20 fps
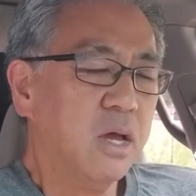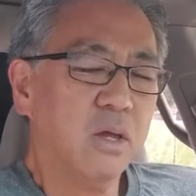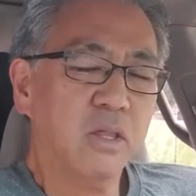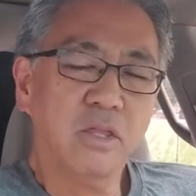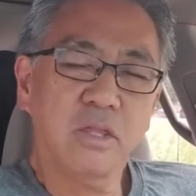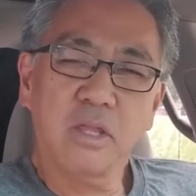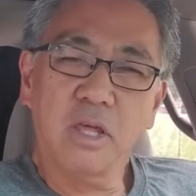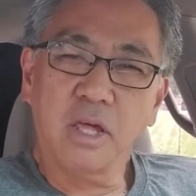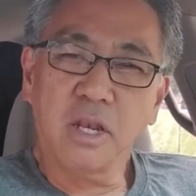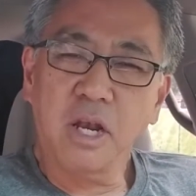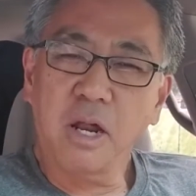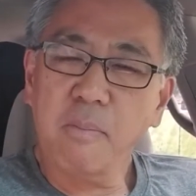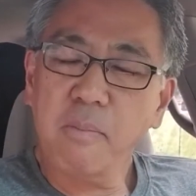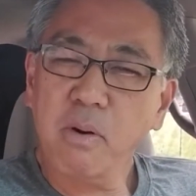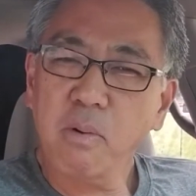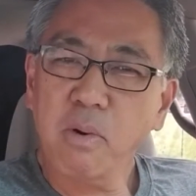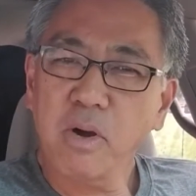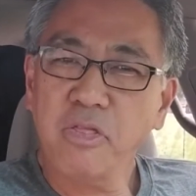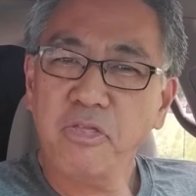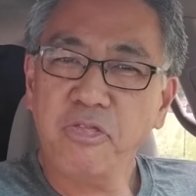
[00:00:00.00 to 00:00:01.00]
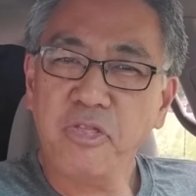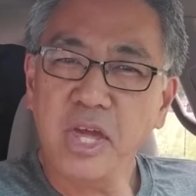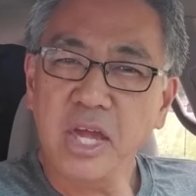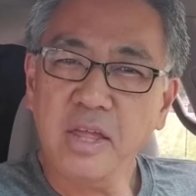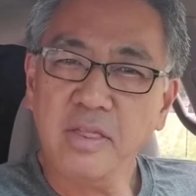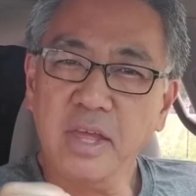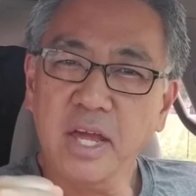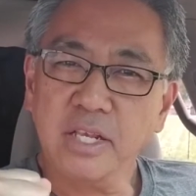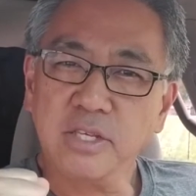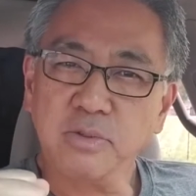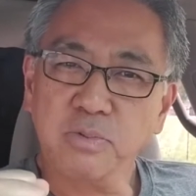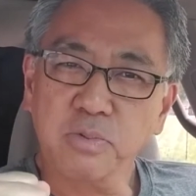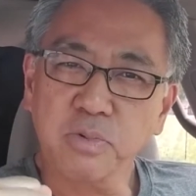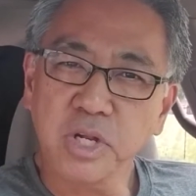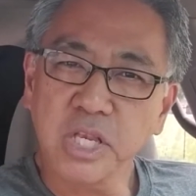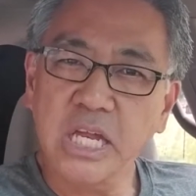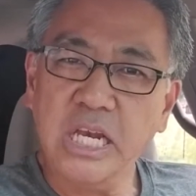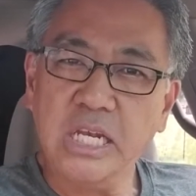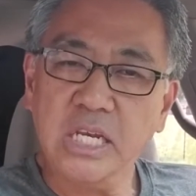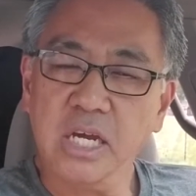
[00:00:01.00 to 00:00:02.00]
the number one thing that's
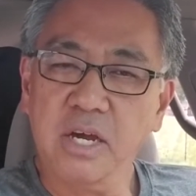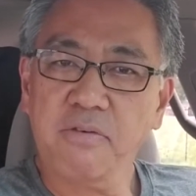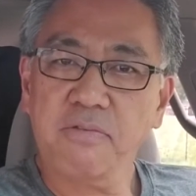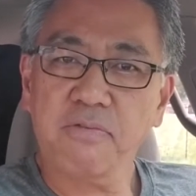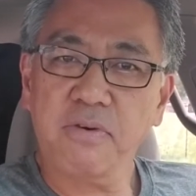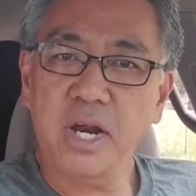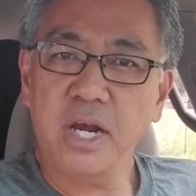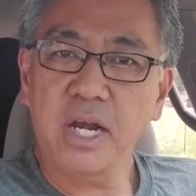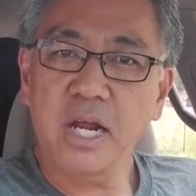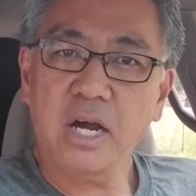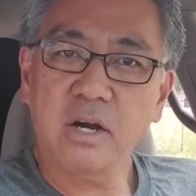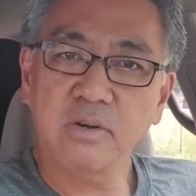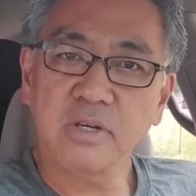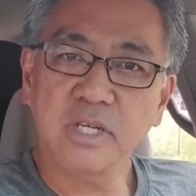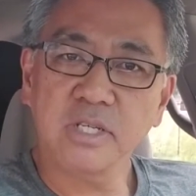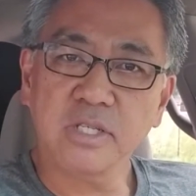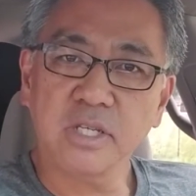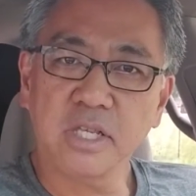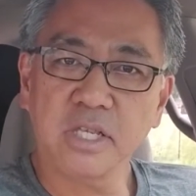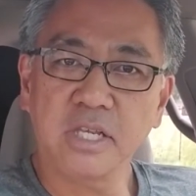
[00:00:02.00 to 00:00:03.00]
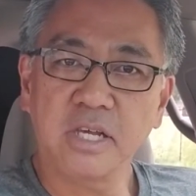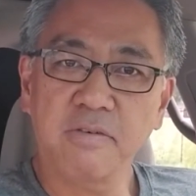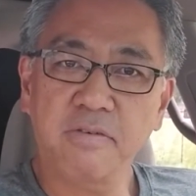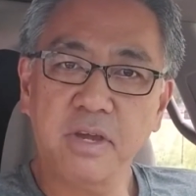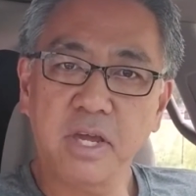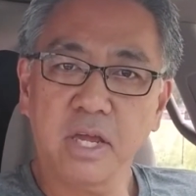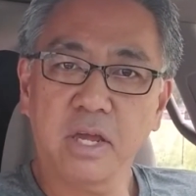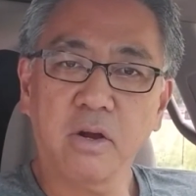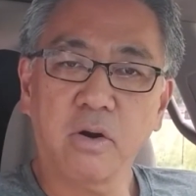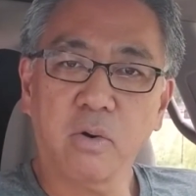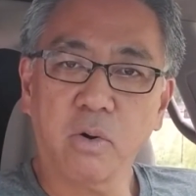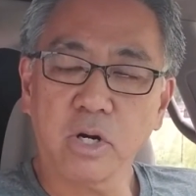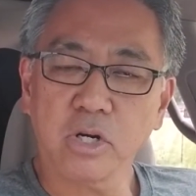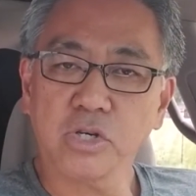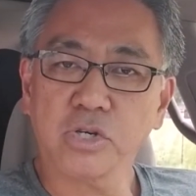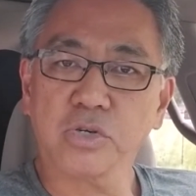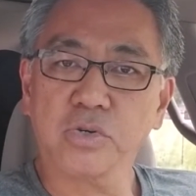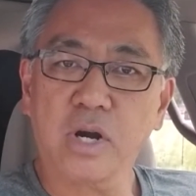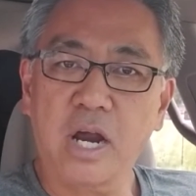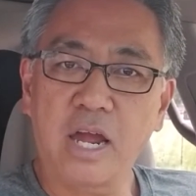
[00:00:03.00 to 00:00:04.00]
really tough right now is living or
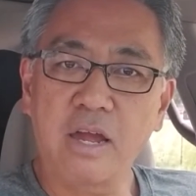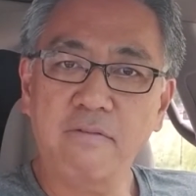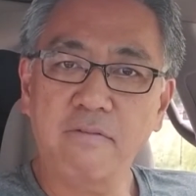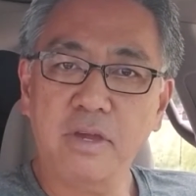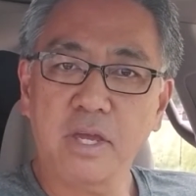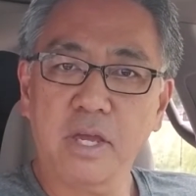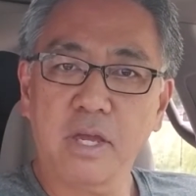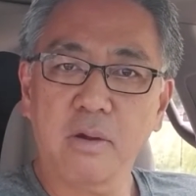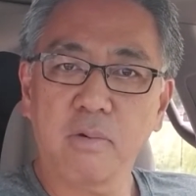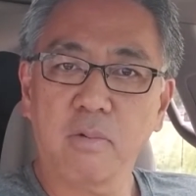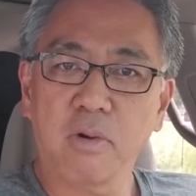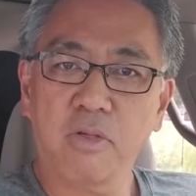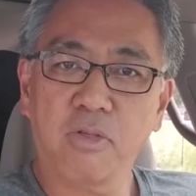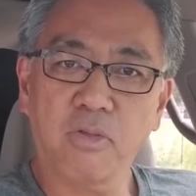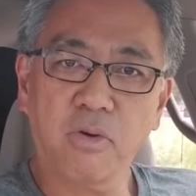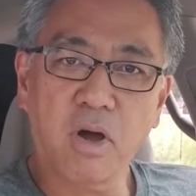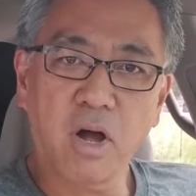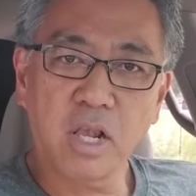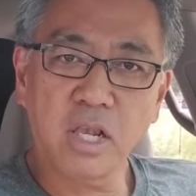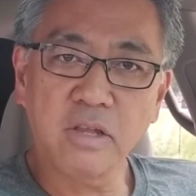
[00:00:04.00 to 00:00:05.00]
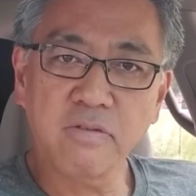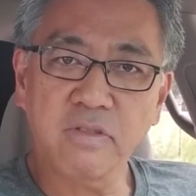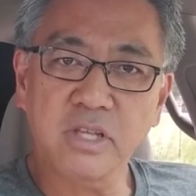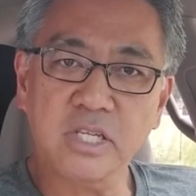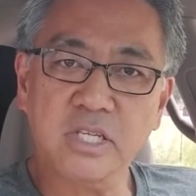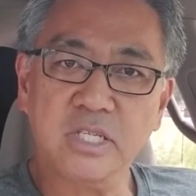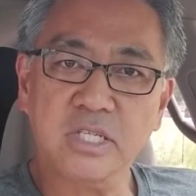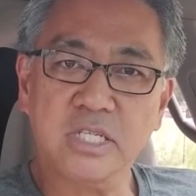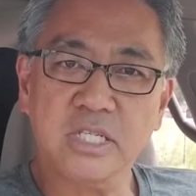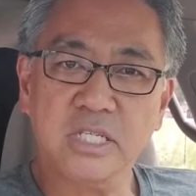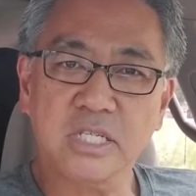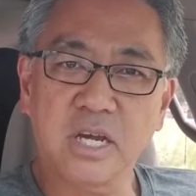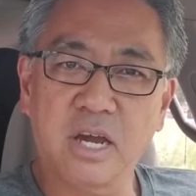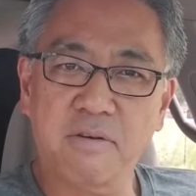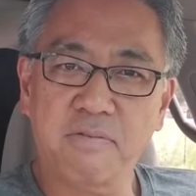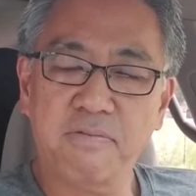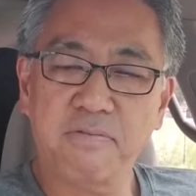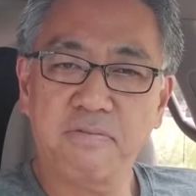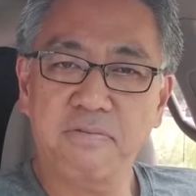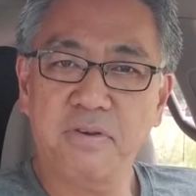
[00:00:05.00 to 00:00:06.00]
driving with all of this
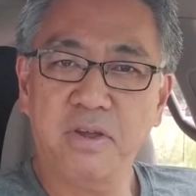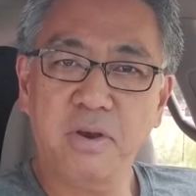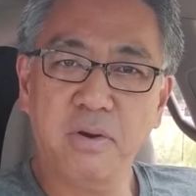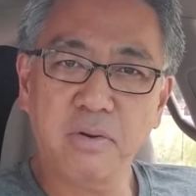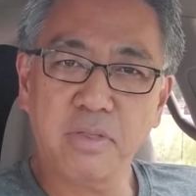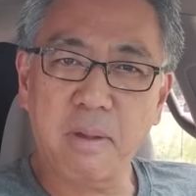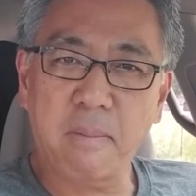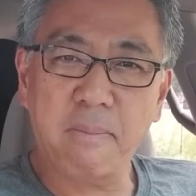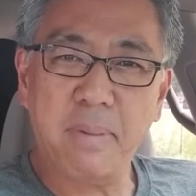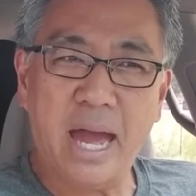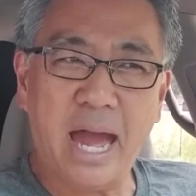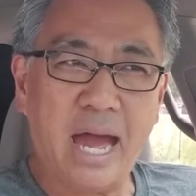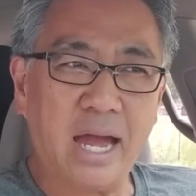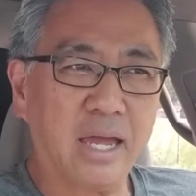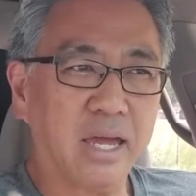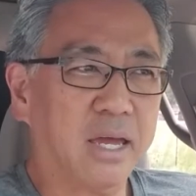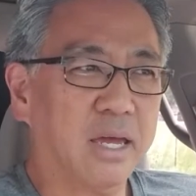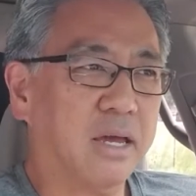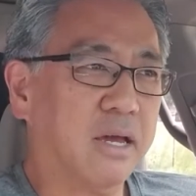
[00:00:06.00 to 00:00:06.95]
stuff here in the back.